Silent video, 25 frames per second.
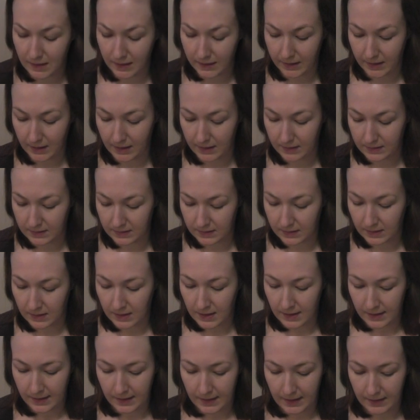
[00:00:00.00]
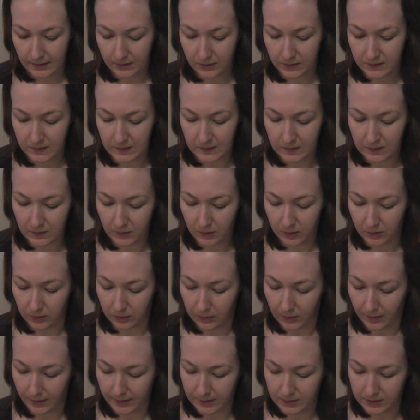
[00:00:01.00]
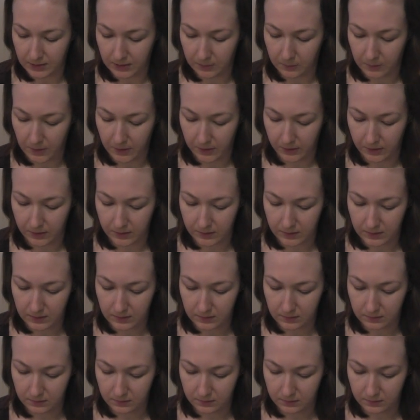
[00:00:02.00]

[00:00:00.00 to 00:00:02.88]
I guess. It looks as though you actually wear it